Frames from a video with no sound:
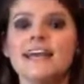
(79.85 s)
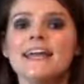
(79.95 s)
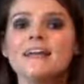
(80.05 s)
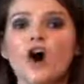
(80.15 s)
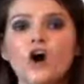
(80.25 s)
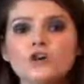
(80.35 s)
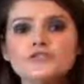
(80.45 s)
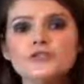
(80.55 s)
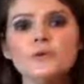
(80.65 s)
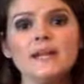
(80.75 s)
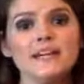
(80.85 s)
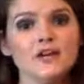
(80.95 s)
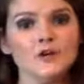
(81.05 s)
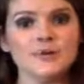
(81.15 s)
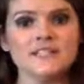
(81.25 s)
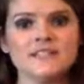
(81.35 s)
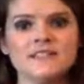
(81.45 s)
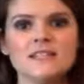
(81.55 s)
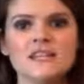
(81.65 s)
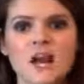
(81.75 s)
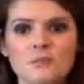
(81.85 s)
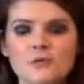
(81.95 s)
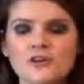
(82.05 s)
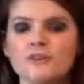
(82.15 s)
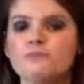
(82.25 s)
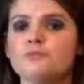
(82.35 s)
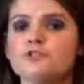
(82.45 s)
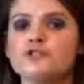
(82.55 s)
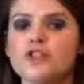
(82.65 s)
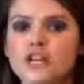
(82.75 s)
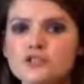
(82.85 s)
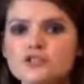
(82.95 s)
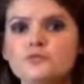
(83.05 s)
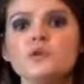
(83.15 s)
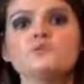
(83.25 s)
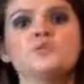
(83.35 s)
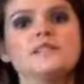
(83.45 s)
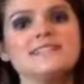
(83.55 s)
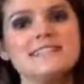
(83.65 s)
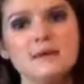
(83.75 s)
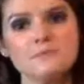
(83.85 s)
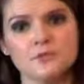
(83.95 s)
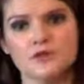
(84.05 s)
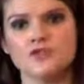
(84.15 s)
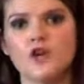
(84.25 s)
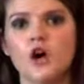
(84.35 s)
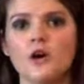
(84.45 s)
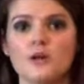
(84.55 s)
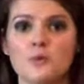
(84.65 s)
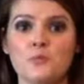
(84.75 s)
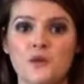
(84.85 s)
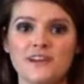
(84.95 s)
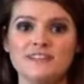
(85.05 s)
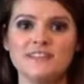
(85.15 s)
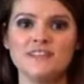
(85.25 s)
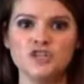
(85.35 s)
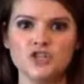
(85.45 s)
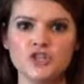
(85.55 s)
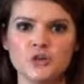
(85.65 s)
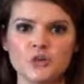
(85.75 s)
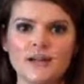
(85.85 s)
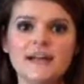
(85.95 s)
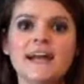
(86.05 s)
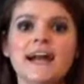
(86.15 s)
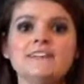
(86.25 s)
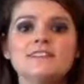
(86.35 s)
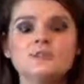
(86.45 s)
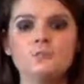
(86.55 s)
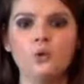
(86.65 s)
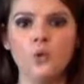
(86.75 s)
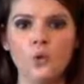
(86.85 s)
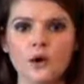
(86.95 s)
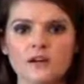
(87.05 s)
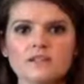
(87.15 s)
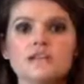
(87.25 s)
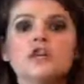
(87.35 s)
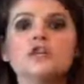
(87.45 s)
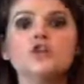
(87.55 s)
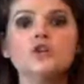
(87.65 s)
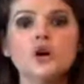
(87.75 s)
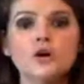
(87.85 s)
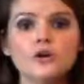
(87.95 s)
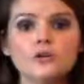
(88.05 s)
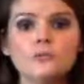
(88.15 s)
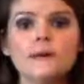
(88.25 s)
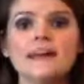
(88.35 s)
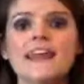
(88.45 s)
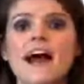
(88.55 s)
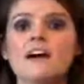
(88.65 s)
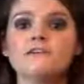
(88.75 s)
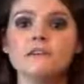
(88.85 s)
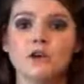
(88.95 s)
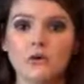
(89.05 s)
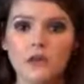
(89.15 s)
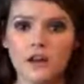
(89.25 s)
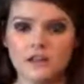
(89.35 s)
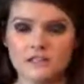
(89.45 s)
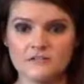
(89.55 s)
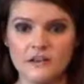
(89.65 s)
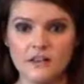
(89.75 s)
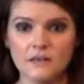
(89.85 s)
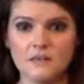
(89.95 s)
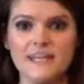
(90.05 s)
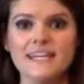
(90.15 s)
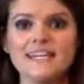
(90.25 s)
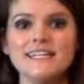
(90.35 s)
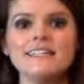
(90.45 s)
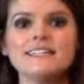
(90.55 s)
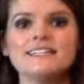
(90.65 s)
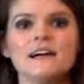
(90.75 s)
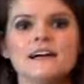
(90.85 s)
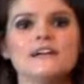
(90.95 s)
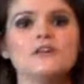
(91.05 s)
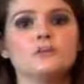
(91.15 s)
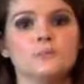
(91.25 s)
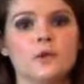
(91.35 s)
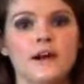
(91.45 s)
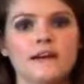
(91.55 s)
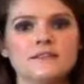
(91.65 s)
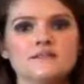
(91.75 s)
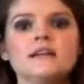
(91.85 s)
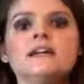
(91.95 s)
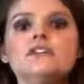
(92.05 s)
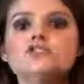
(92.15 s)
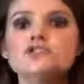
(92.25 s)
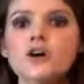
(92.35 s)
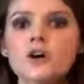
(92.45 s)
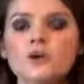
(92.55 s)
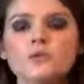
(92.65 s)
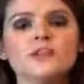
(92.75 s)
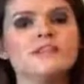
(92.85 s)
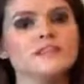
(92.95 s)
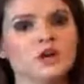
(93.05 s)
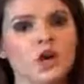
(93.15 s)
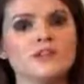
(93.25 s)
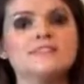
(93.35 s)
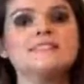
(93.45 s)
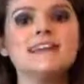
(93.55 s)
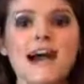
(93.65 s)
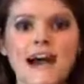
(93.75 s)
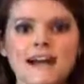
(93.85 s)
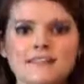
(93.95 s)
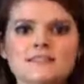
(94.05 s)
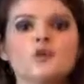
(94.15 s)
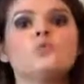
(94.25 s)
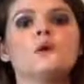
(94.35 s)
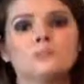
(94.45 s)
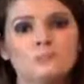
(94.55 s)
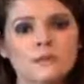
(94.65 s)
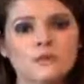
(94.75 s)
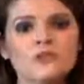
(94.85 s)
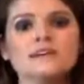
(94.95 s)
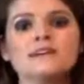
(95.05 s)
It also increases the number of progesterone receptors on breast tissue and supports lobe and alveolar development inside the breast so that there are sacs where milk